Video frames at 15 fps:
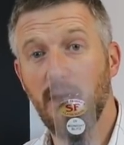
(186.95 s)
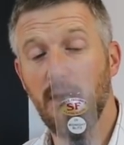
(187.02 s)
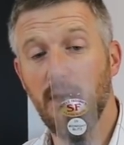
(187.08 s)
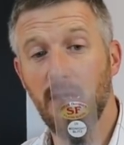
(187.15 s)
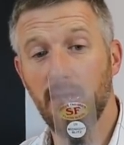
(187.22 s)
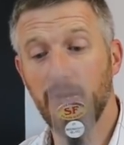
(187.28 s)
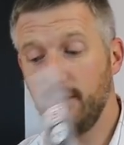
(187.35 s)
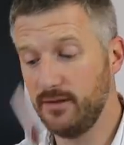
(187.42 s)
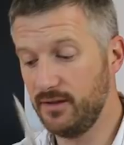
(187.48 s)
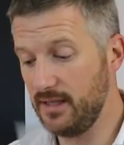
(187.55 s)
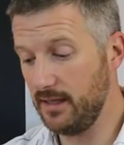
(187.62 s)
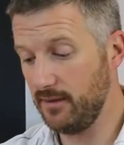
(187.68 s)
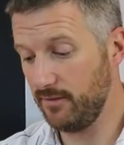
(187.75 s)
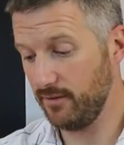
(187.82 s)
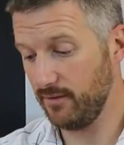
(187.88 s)
the
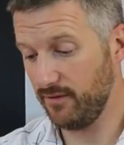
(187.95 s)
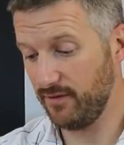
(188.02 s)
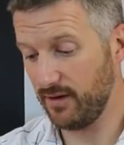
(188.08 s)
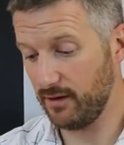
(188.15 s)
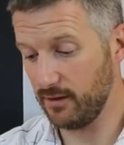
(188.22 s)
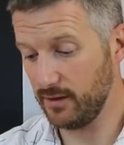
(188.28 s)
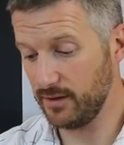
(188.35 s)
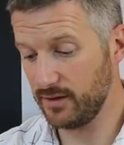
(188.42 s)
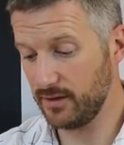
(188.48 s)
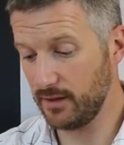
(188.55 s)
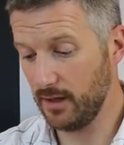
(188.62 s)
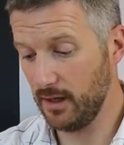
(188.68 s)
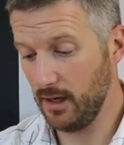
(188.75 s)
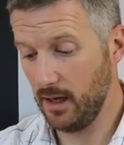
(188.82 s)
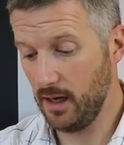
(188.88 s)
Steve Ferrer's
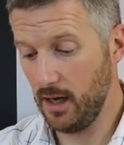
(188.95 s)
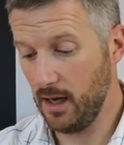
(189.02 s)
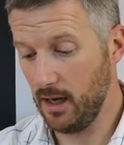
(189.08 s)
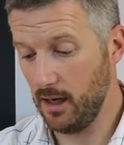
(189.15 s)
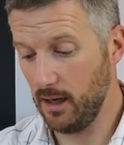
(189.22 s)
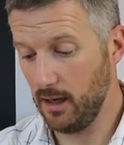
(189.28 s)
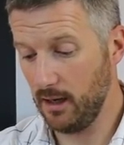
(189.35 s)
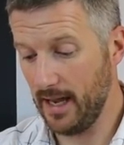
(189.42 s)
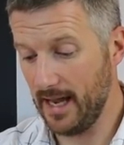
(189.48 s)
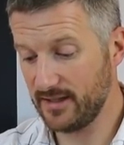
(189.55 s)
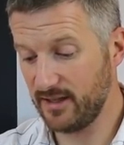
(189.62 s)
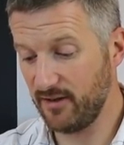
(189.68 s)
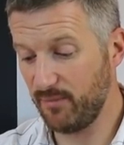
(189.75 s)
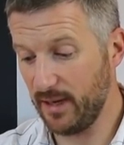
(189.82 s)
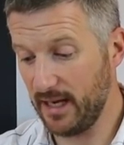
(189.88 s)

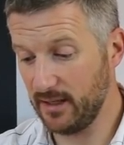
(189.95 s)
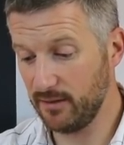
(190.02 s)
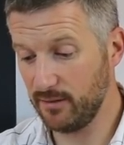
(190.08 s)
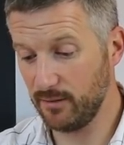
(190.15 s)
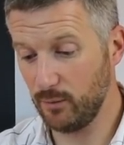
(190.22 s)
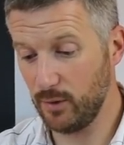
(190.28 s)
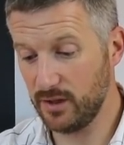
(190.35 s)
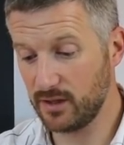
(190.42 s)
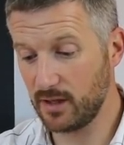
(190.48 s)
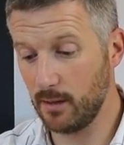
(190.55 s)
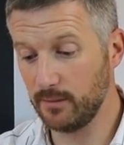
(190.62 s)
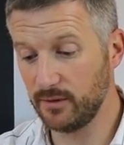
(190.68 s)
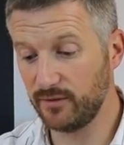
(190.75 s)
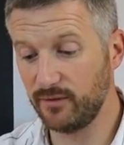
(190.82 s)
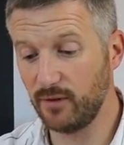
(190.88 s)
SF Blend, which
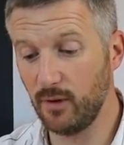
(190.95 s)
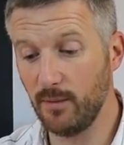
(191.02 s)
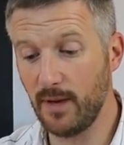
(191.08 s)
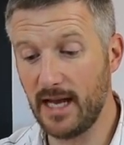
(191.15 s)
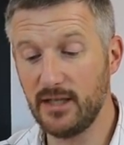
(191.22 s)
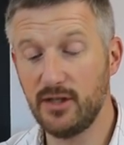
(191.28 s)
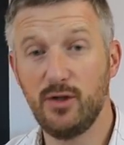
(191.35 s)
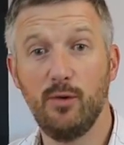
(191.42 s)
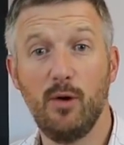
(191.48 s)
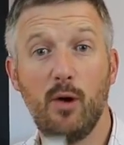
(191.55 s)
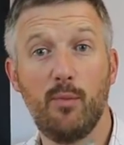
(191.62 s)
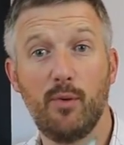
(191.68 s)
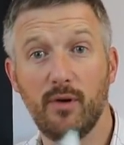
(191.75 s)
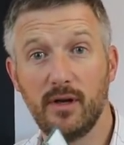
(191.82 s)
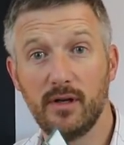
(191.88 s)
comes from H2O
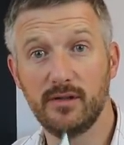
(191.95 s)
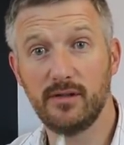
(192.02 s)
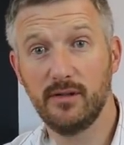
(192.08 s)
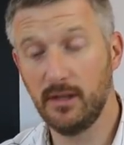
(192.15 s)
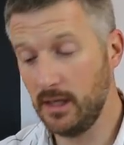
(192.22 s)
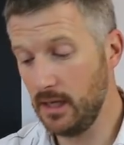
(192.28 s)
products.